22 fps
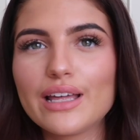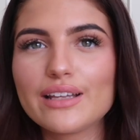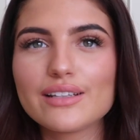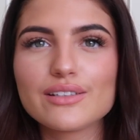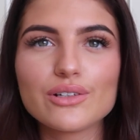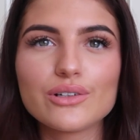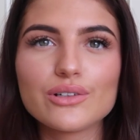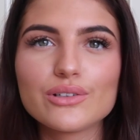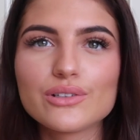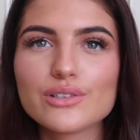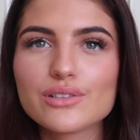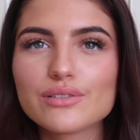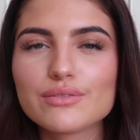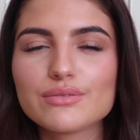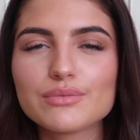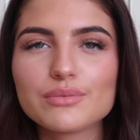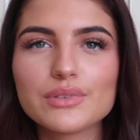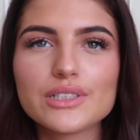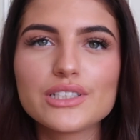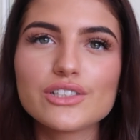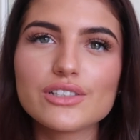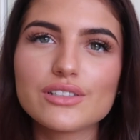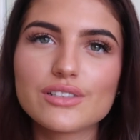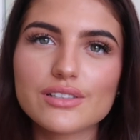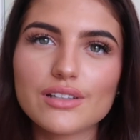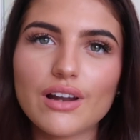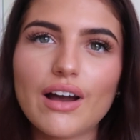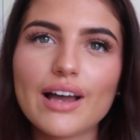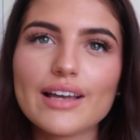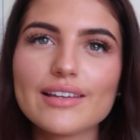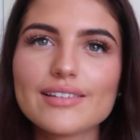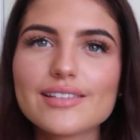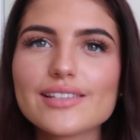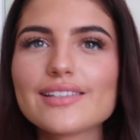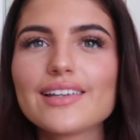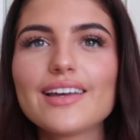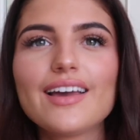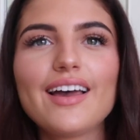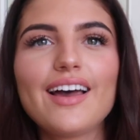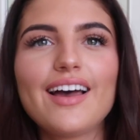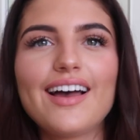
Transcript: less odd, which is nice.